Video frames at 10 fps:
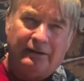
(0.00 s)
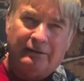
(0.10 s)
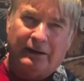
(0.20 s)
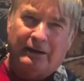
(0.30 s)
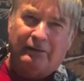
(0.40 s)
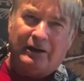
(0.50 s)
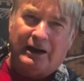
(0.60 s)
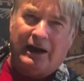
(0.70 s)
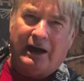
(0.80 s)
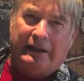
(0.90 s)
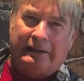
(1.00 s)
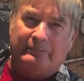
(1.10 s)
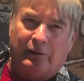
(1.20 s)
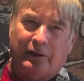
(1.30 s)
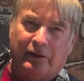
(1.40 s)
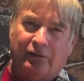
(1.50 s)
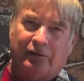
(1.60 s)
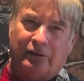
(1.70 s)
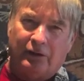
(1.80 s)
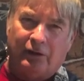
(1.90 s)
it was kind of high-end place,
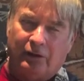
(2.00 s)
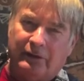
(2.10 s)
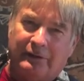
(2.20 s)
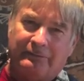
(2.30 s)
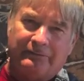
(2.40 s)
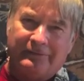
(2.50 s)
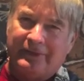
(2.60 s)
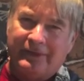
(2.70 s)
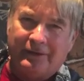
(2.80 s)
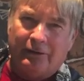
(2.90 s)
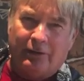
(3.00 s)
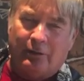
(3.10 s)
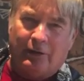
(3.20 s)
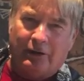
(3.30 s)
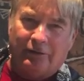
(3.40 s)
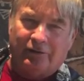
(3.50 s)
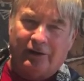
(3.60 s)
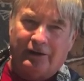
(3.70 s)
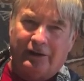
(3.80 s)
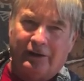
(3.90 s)
and on the water in San
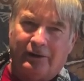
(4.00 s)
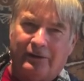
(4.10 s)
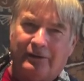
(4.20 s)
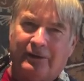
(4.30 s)
Diego.